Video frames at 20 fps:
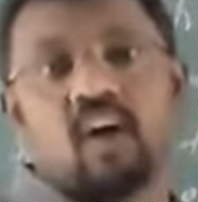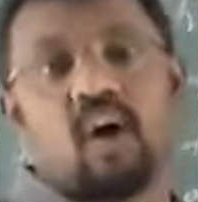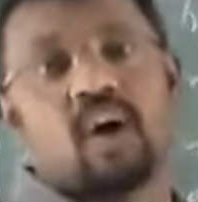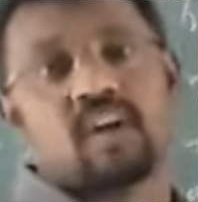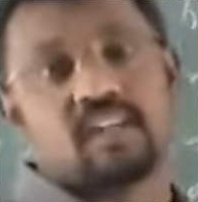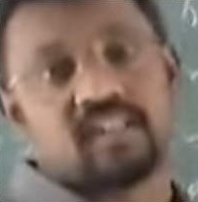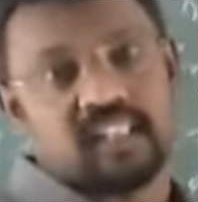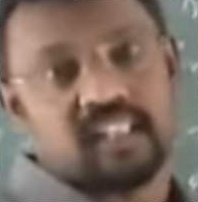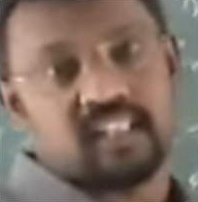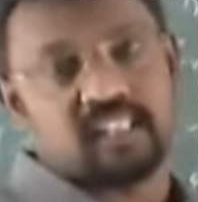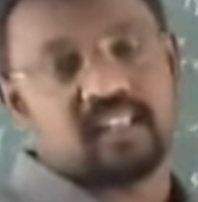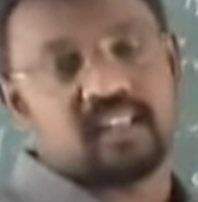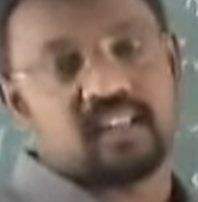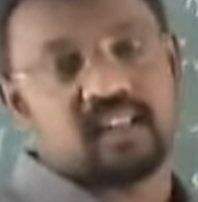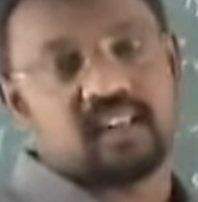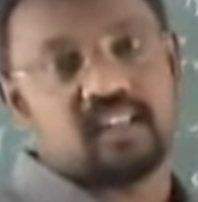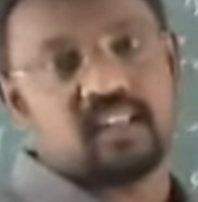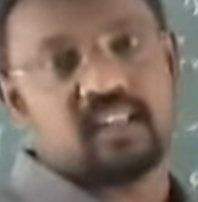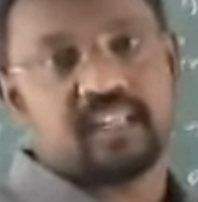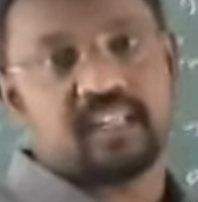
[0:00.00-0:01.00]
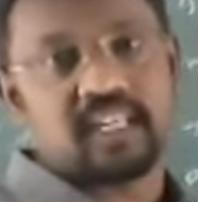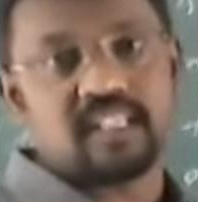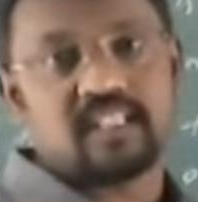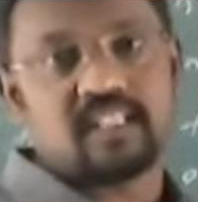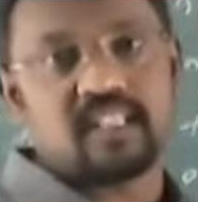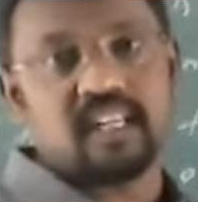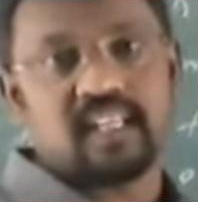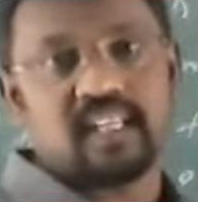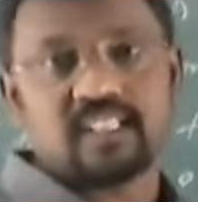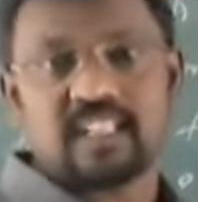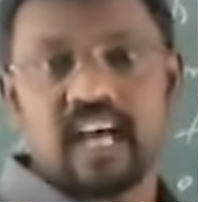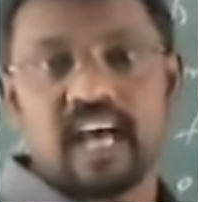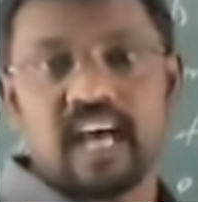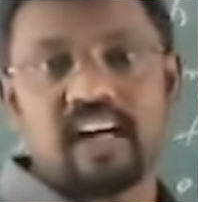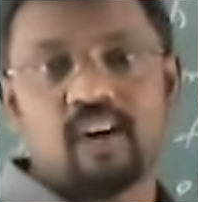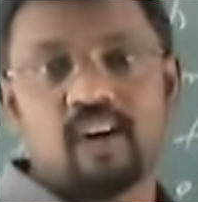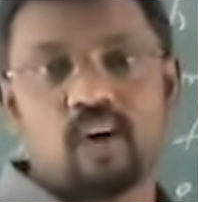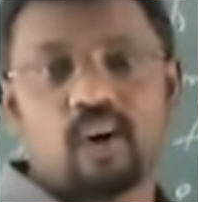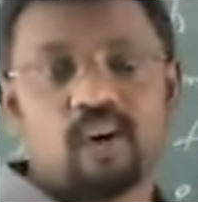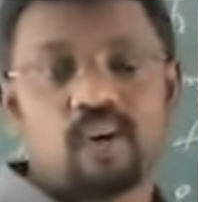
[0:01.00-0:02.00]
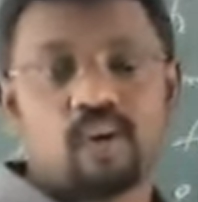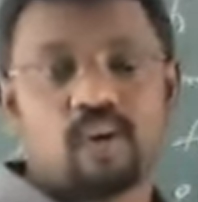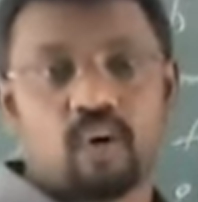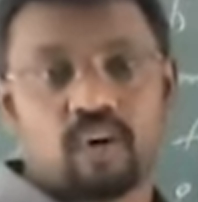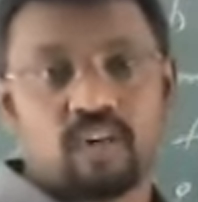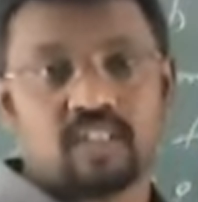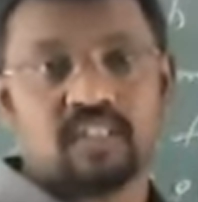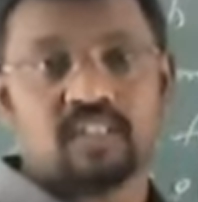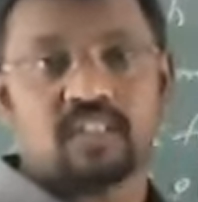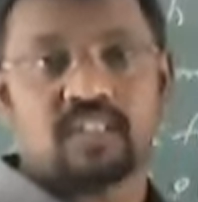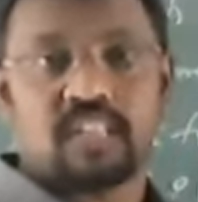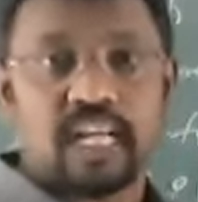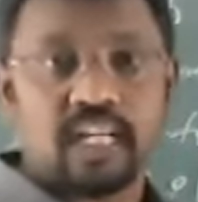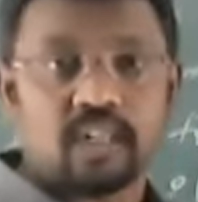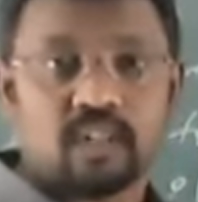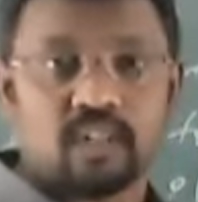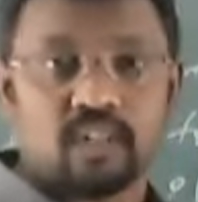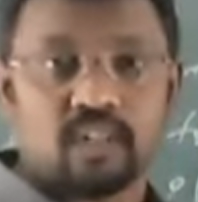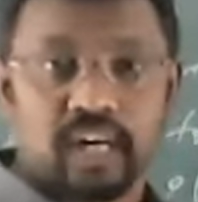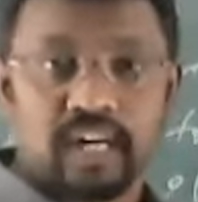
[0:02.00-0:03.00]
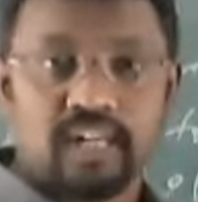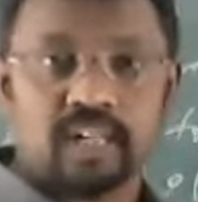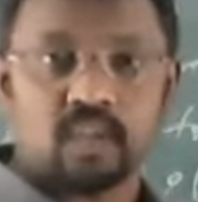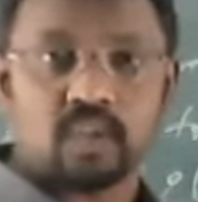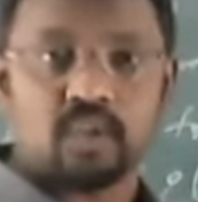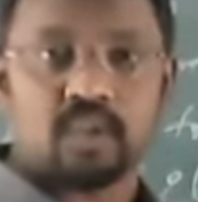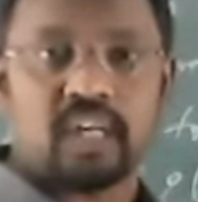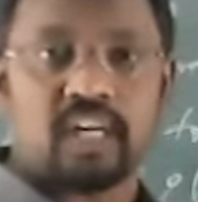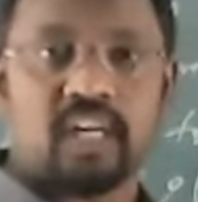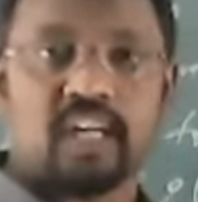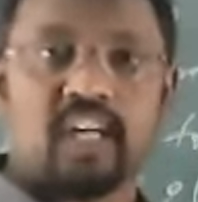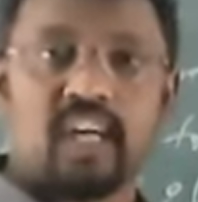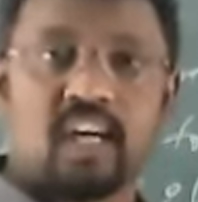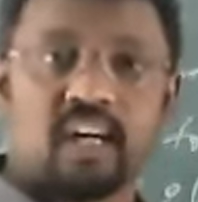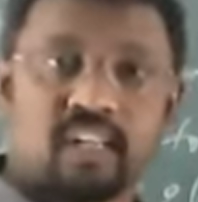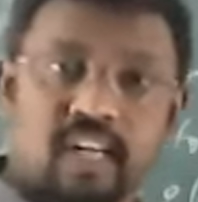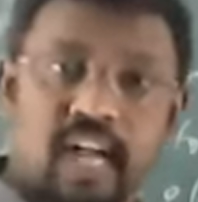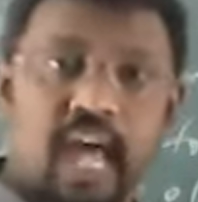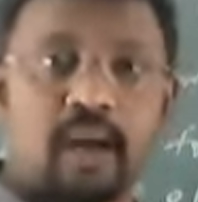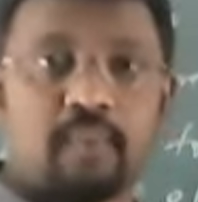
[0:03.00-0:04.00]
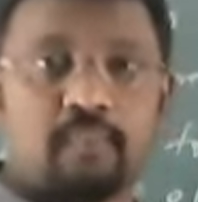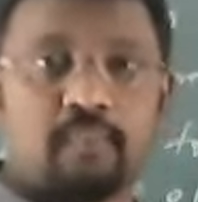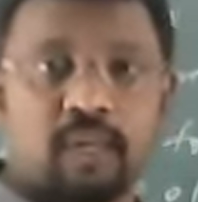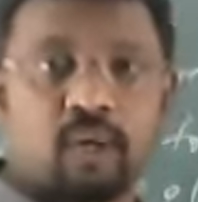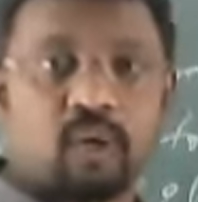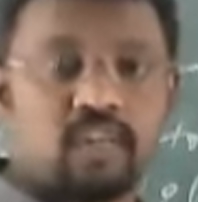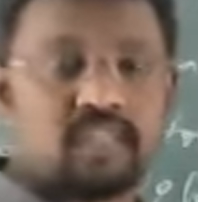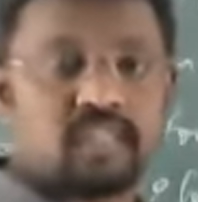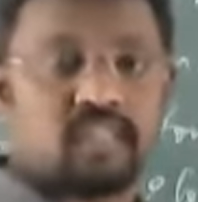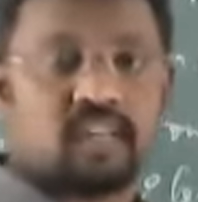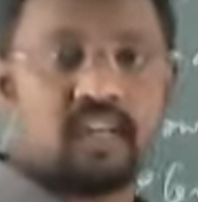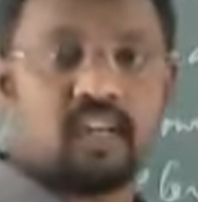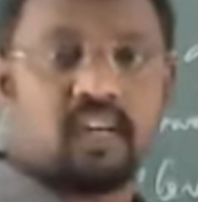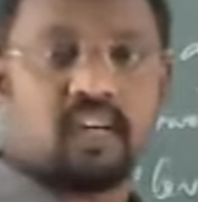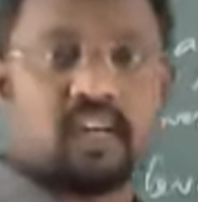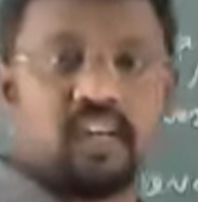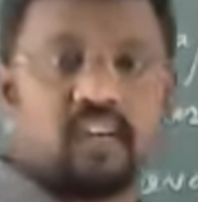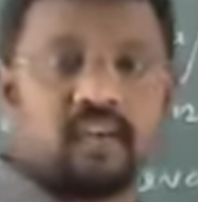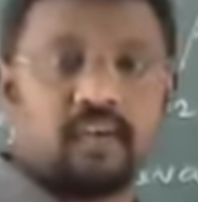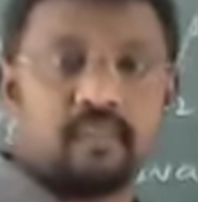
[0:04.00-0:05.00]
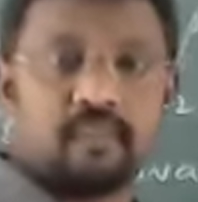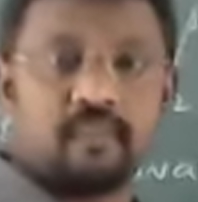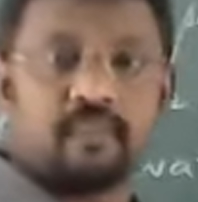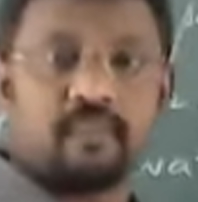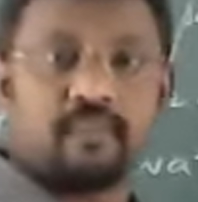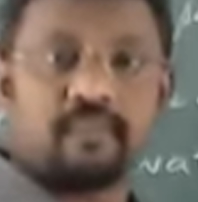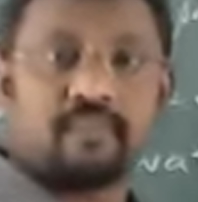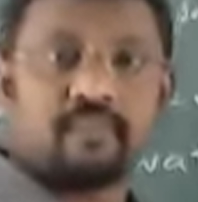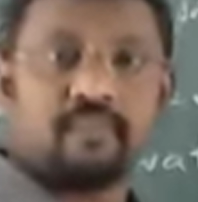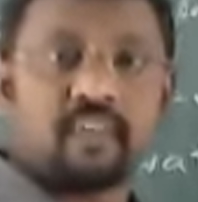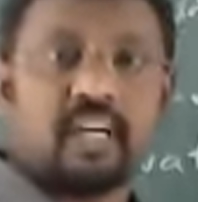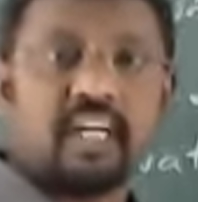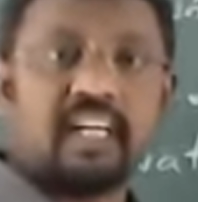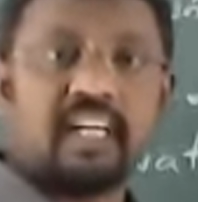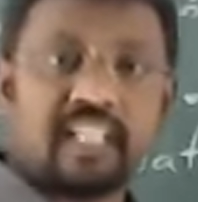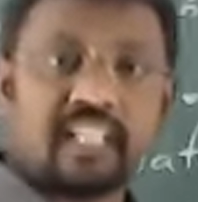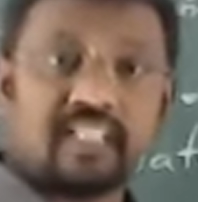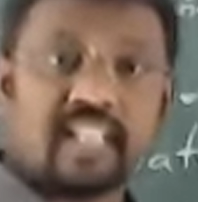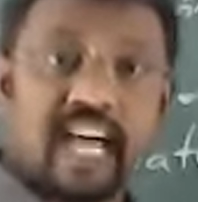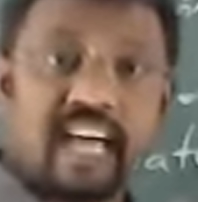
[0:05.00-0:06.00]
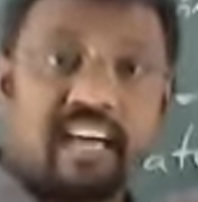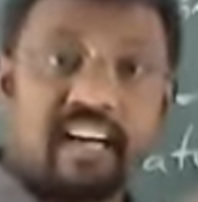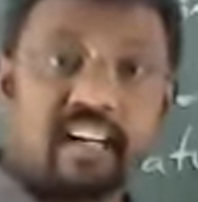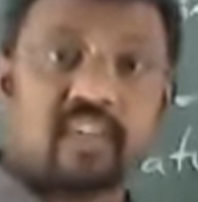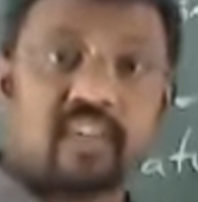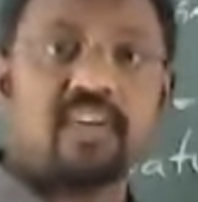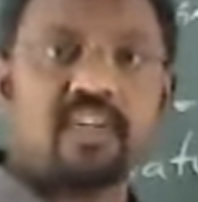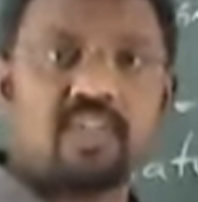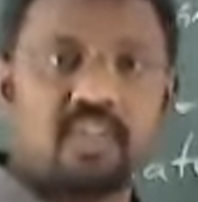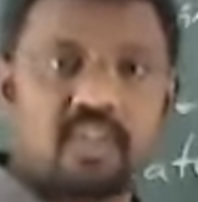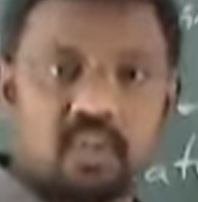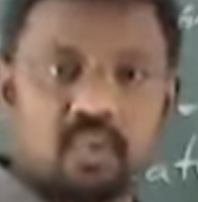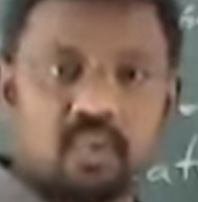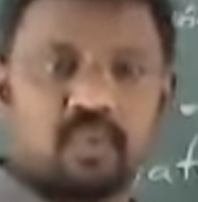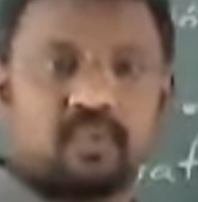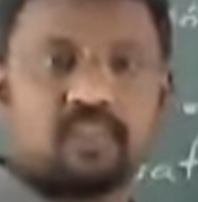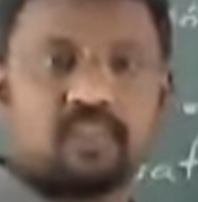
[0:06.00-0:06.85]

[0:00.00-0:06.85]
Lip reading: cot theta. You can take tan or cot. Try to take here tan because it is direct ratio.